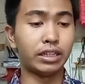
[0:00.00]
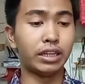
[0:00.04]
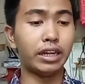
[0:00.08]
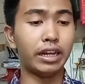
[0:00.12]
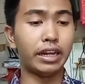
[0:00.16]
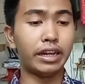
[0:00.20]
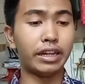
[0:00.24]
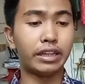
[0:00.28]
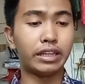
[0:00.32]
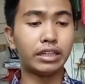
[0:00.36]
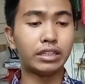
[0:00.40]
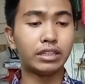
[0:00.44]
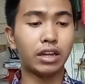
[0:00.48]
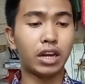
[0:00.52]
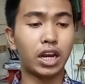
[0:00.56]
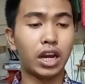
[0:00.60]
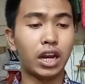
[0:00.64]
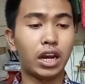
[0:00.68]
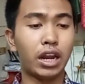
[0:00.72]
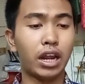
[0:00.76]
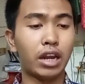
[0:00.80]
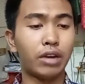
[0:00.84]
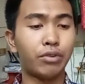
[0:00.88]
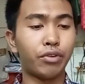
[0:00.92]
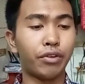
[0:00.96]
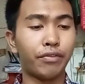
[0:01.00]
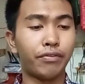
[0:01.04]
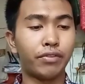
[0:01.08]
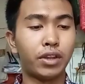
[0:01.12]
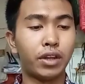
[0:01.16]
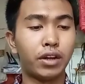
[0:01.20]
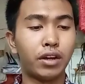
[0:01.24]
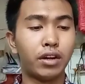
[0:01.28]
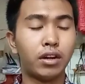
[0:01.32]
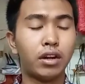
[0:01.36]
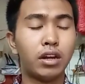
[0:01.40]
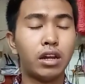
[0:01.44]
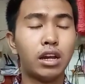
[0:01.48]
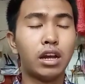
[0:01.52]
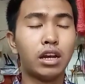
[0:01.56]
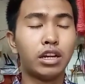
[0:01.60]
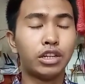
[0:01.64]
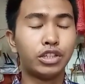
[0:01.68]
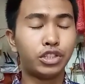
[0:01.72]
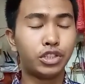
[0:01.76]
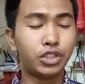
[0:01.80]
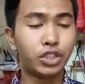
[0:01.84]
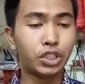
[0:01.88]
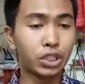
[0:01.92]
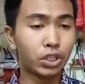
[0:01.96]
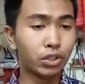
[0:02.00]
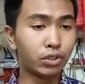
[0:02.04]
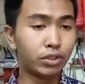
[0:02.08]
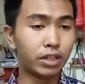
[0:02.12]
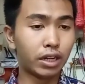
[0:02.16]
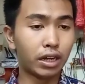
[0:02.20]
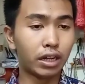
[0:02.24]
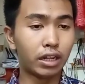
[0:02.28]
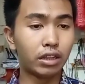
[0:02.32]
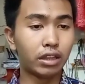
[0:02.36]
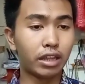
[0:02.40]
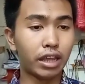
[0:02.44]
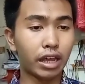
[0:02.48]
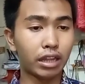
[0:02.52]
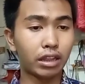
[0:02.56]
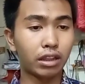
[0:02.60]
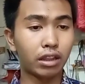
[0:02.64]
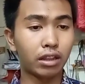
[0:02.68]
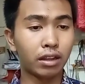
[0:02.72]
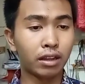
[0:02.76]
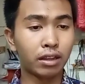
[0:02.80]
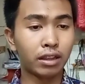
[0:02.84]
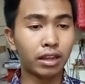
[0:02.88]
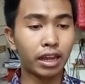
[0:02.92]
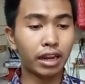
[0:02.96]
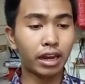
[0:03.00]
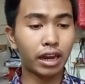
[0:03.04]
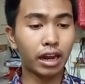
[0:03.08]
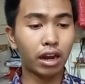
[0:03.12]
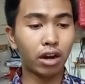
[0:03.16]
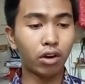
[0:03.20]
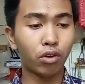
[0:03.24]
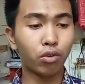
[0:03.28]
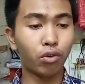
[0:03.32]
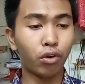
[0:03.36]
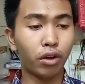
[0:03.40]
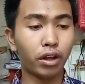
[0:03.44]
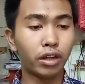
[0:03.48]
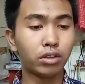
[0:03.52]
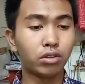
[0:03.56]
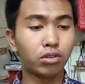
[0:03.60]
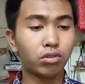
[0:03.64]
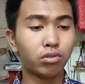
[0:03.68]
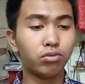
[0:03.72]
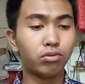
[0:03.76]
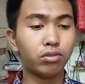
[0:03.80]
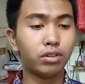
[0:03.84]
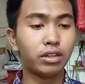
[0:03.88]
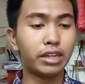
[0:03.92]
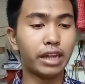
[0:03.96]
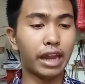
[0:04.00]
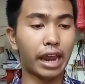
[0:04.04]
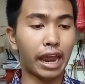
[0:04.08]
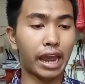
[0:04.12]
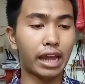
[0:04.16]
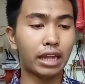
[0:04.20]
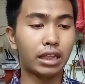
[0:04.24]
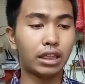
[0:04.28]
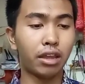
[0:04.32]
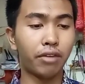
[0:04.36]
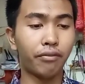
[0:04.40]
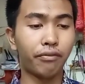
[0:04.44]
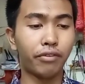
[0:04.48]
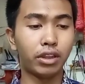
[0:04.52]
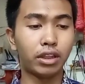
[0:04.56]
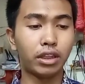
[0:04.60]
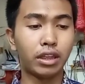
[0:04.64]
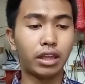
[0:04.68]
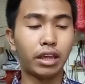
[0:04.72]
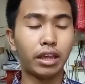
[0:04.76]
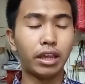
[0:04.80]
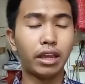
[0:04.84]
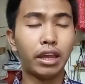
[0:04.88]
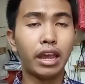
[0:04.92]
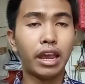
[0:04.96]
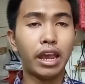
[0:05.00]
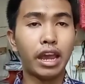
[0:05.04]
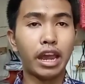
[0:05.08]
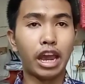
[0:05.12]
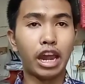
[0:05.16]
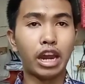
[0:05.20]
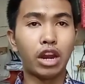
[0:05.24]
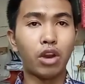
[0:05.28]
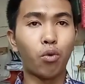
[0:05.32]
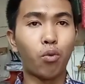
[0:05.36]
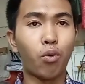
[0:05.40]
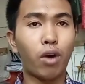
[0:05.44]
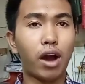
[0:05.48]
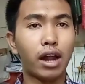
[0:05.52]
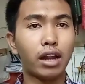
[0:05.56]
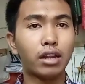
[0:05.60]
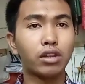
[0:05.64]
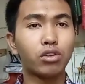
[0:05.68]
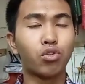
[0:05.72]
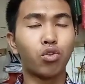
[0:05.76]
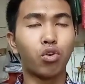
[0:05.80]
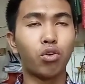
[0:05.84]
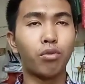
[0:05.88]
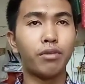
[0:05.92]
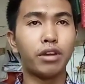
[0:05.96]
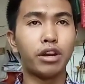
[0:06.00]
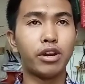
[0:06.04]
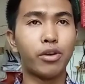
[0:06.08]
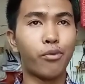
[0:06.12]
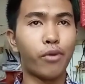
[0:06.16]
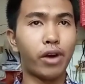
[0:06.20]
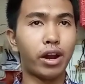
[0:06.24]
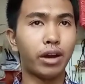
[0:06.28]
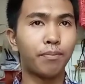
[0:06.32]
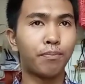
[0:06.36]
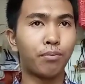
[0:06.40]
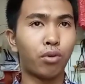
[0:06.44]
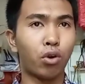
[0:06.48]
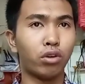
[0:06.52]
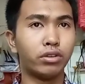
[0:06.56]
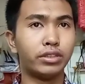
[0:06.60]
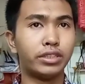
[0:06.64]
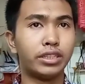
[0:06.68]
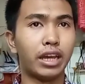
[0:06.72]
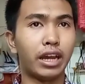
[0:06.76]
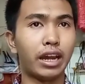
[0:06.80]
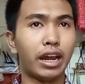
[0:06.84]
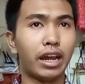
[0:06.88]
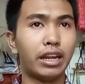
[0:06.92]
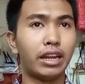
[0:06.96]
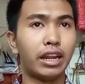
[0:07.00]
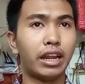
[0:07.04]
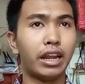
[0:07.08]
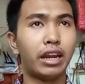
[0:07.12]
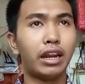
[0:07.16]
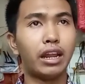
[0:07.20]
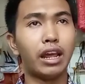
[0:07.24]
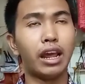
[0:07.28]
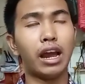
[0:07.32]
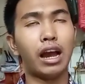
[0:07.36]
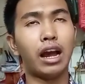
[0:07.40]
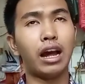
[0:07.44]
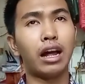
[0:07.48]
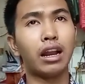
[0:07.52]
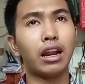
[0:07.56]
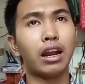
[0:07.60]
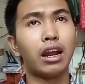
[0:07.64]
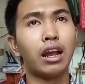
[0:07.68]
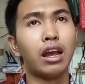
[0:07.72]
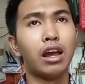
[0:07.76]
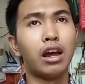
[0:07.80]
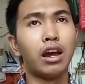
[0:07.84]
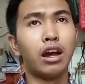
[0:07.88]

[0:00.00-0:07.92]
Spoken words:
It is related with the student that they are going to do the activity in a one group in a one project, and that they are